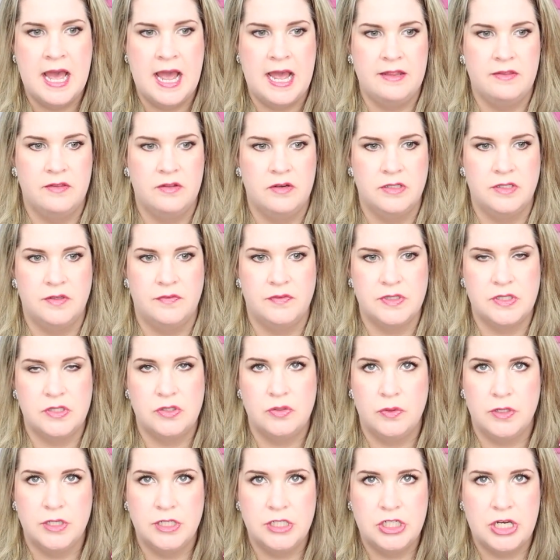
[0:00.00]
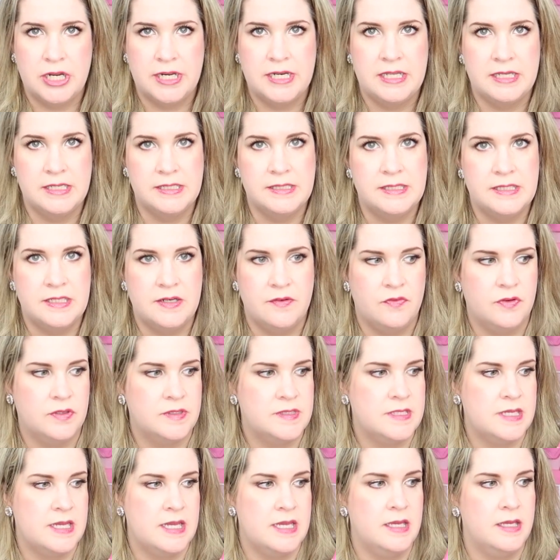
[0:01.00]
and little different storage ideas. And if
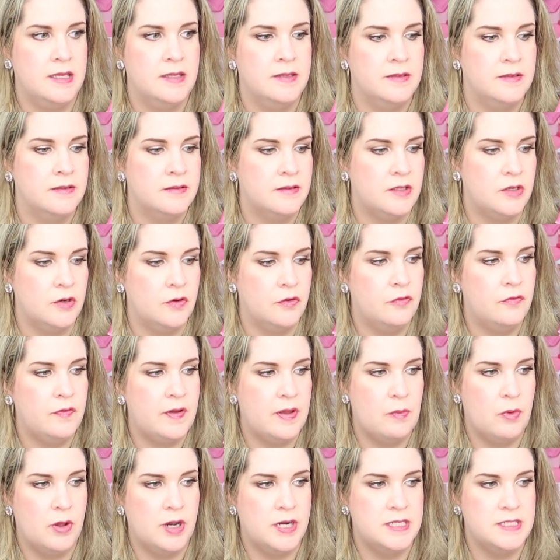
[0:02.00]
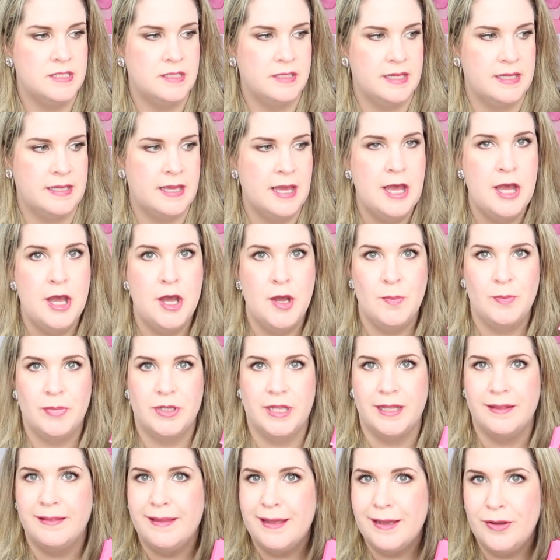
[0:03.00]
it's like, you know, if I wanted to like
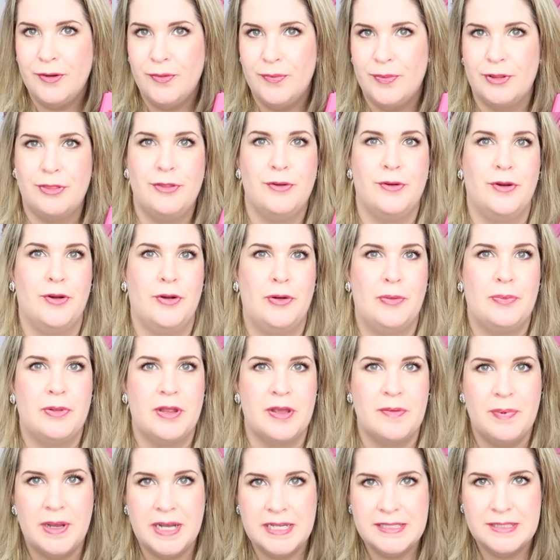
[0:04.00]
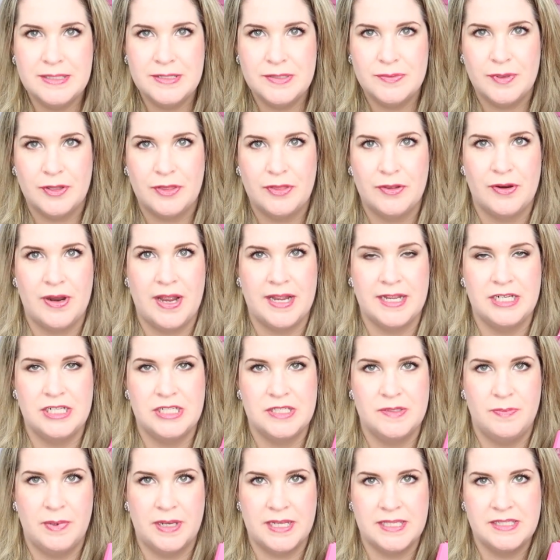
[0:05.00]
play Lego with her or play puzzles with her, I could
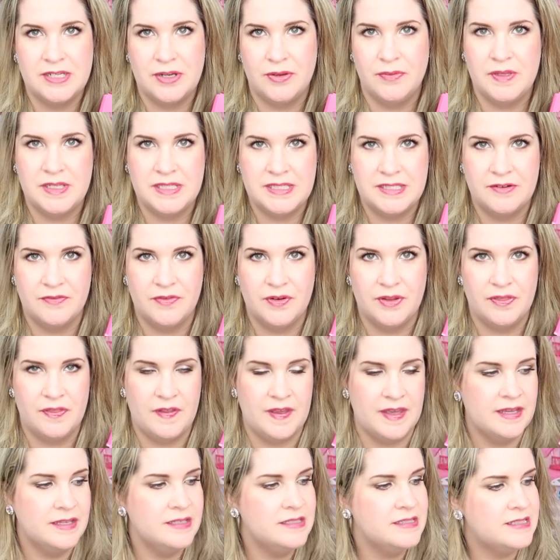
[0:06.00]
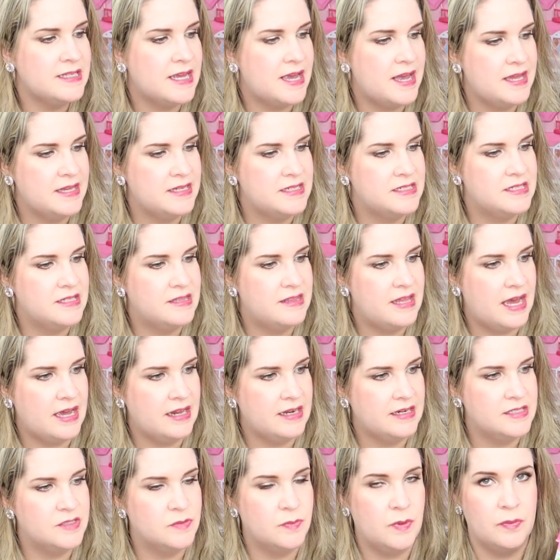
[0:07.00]
just bust out these different things, and
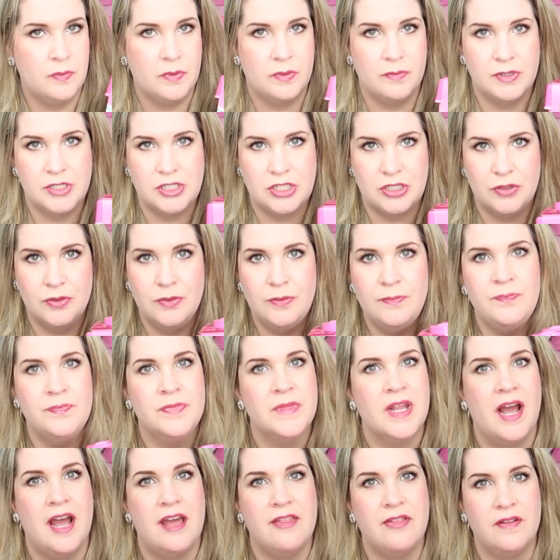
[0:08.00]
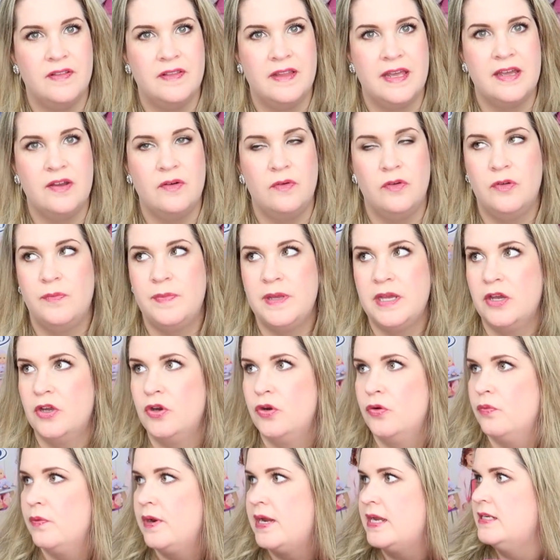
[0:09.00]
that is what we would do. I thought Lego would be a
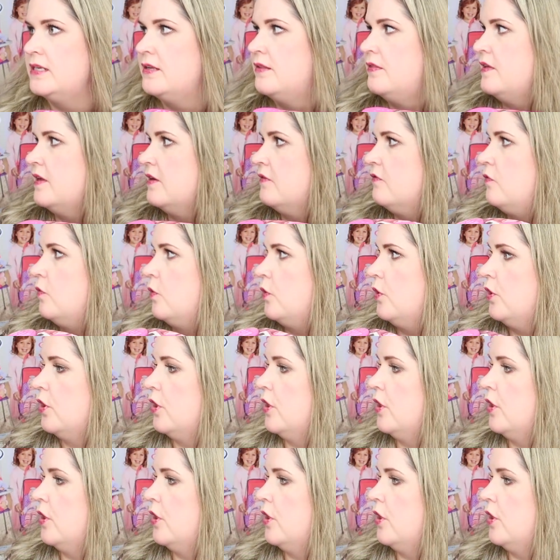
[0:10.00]
great thing for